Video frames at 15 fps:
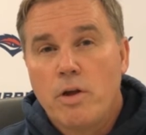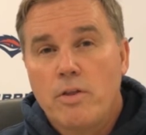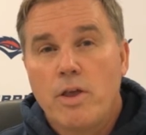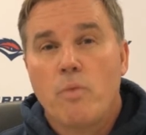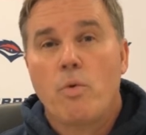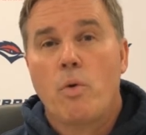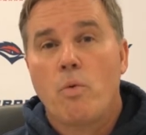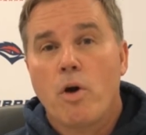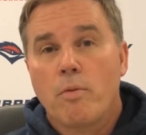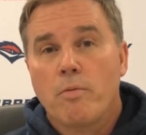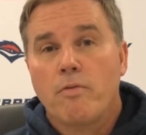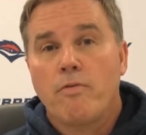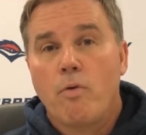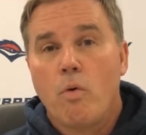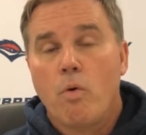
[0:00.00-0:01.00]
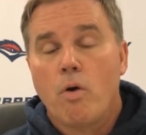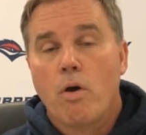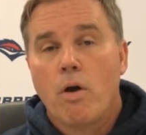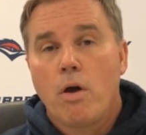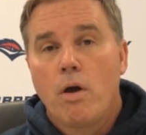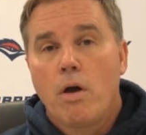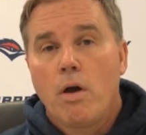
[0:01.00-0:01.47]
than we were before.
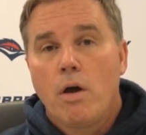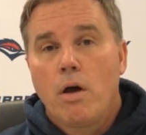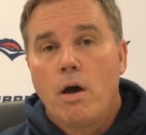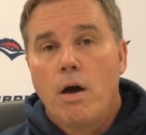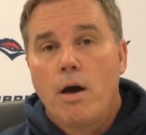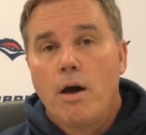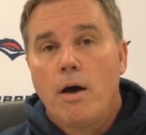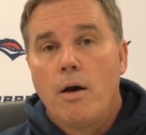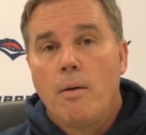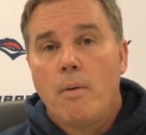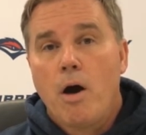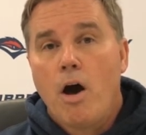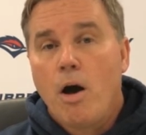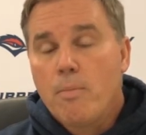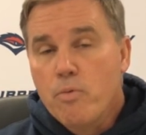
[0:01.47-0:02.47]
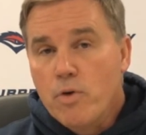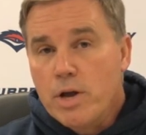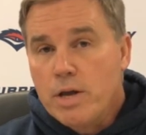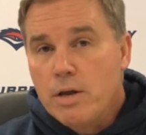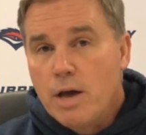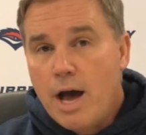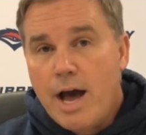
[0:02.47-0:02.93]

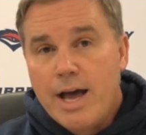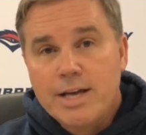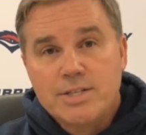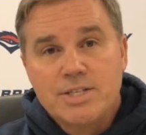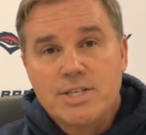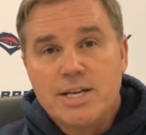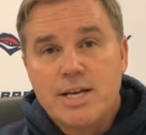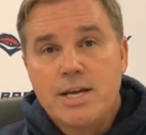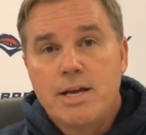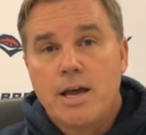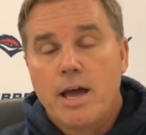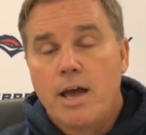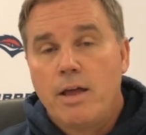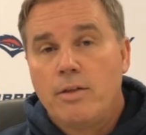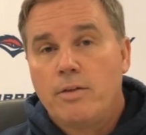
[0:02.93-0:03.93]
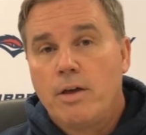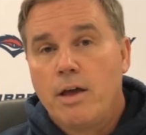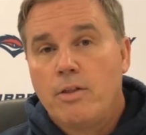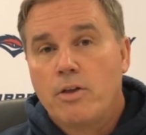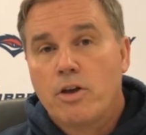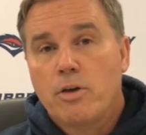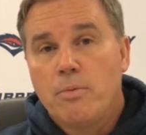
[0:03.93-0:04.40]
Aubrey ISD
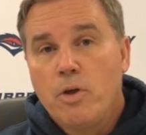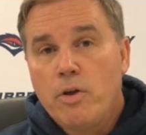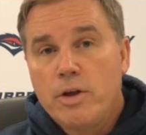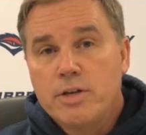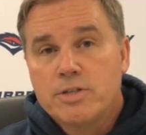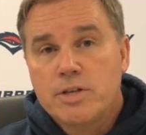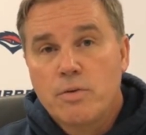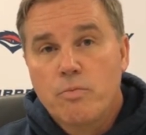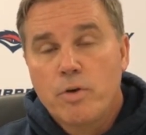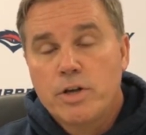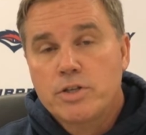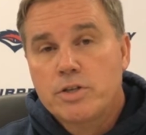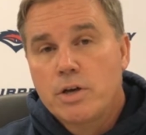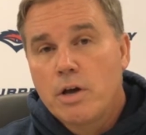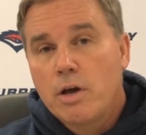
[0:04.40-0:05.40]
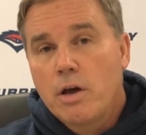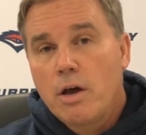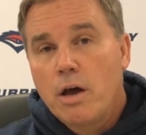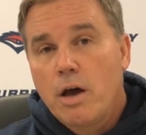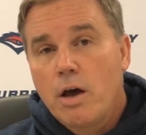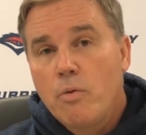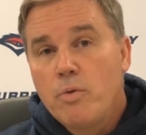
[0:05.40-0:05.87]
and the communities in which
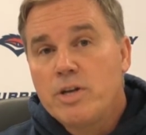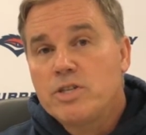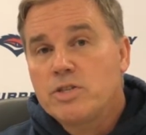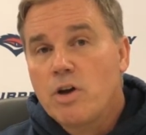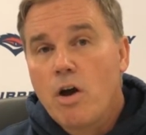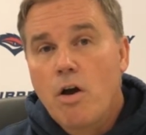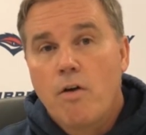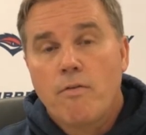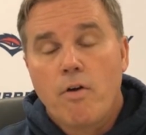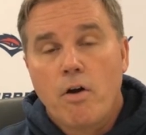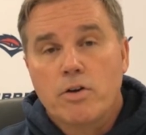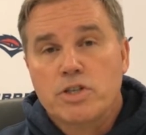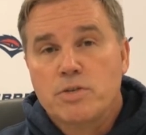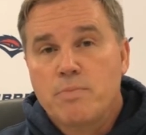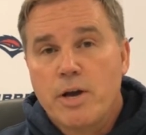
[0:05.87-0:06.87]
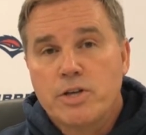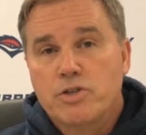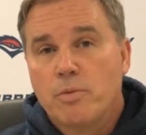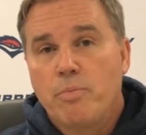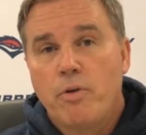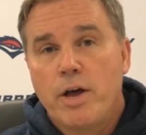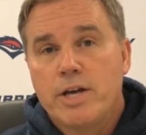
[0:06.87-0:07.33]
we serve are special
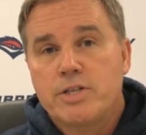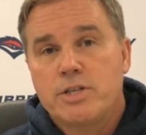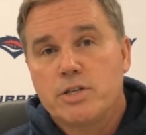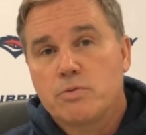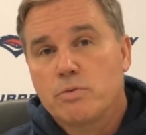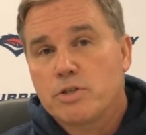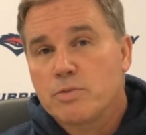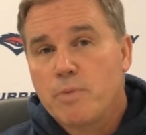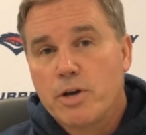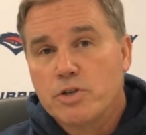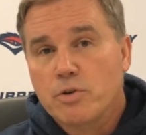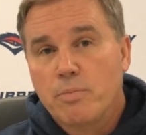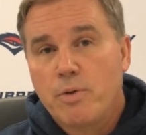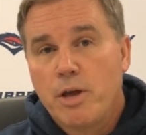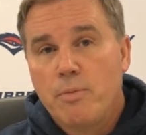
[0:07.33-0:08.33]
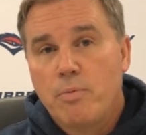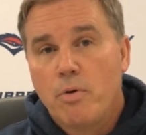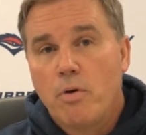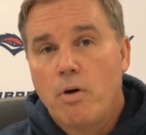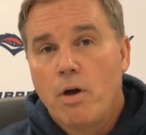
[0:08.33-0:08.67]
places with special people.